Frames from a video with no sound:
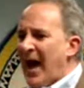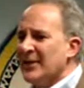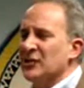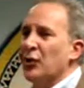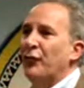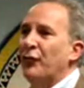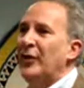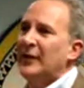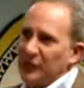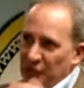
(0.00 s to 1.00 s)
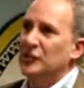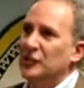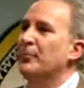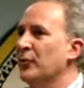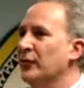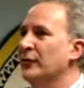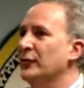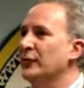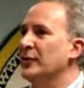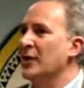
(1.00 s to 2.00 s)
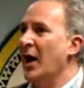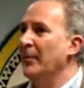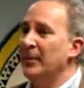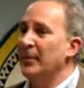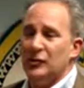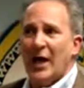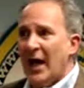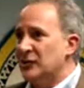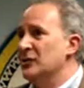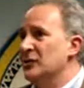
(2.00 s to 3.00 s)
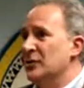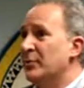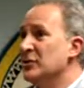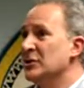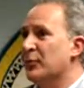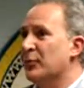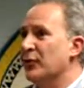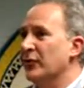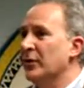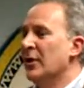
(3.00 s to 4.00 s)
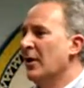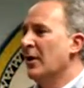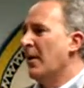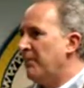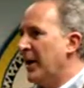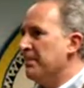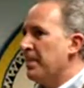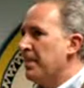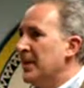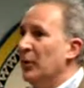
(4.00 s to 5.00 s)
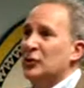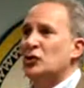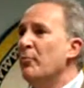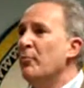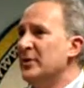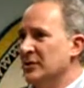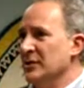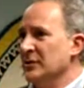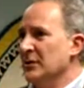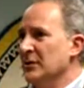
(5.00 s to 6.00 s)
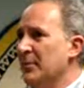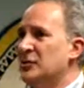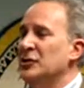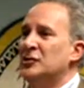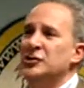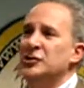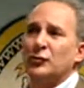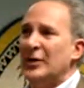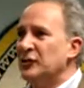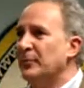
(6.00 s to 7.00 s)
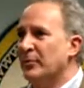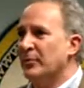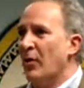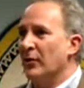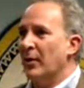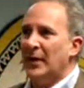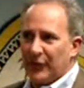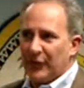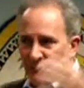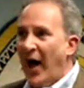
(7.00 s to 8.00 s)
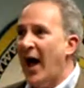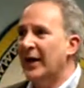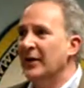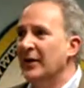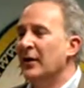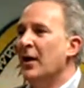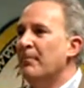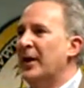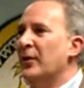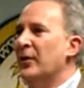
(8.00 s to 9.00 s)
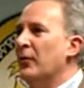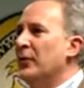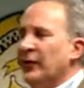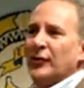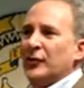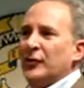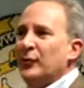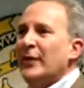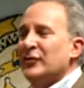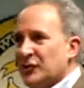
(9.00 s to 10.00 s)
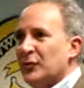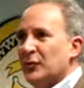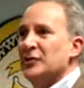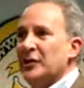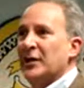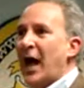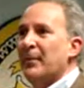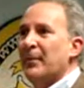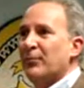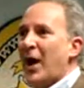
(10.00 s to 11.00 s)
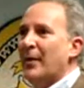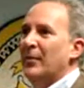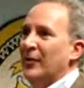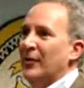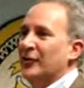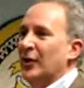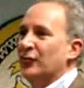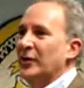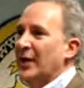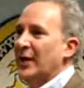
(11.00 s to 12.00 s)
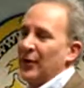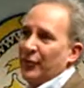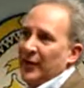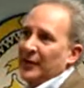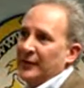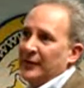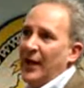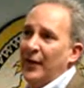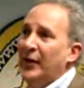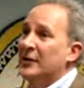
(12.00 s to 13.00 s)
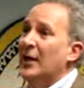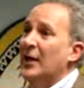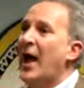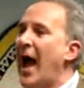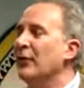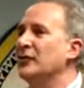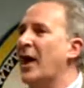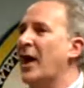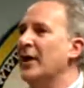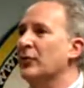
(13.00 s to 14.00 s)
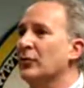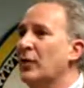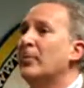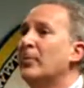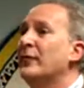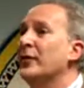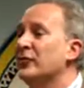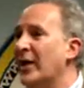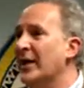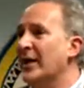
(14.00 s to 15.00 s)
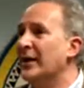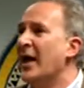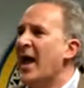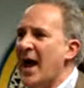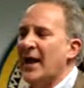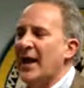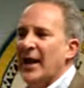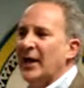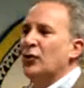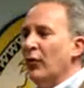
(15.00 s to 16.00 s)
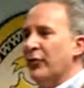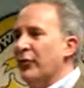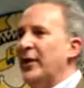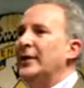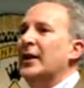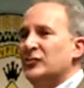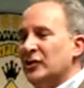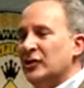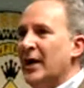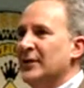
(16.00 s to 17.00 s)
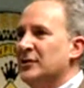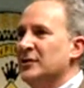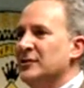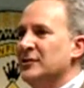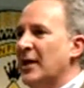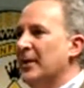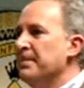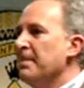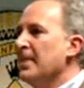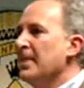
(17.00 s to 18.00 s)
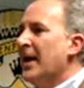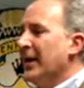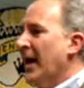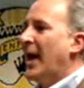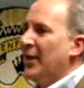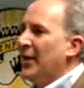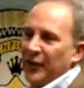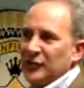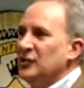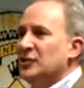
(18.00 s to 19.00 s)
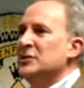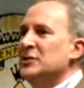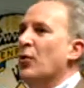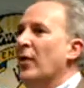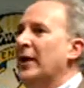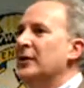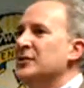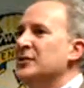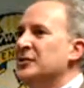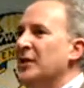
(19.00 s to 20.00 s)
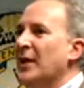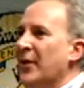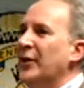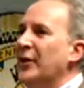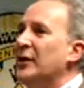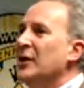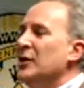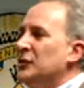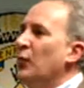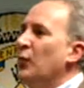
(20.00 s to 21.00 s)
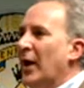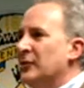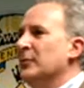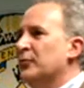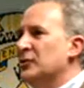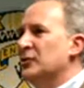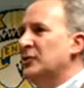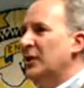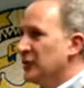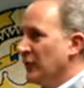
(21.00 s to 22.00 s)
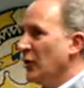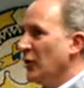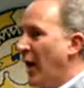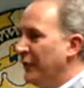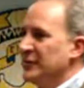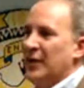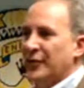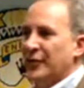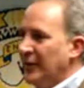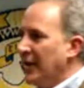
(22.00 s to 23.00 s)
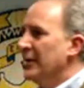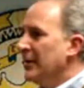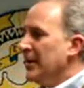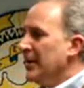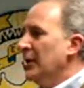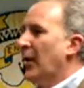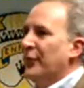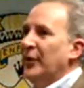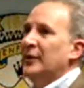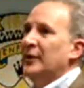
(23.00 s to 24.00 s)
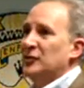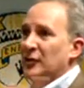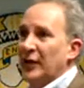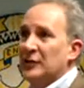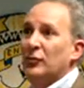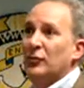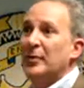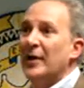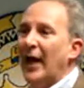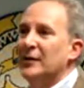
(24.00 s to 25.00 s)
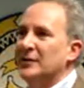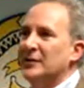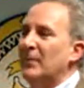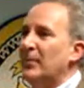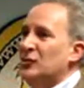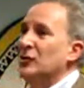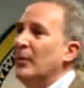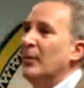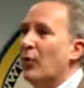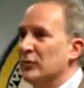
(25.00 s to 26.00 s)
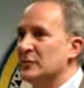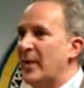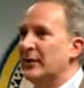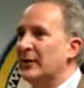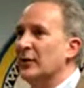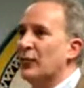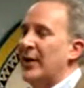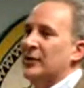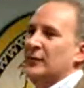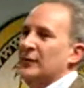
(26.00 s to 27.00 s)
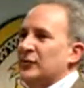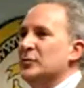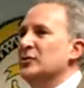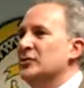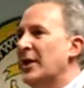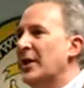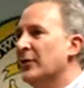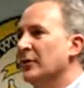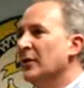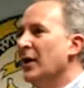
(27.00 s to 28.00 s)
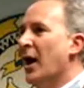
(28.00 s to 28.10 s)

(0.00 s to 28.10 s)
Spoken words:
I just don't think that she's the person for the job. I mean, yeah, she's a business person, but, you know, it's show business. I mean, she's a wrestling promoter. I mean, that's fine, but we have a serious economic problem in this country, and I don't think I think it's outside her realm of understanding. And I don't think that if she gets to the Senate, again, I think she's just more likely to sit in. I think she wants the prestige of the office. I think that, you know, I think that she thinks it would be nice that maybe she'd get more respect in Greenwich if she was a senator.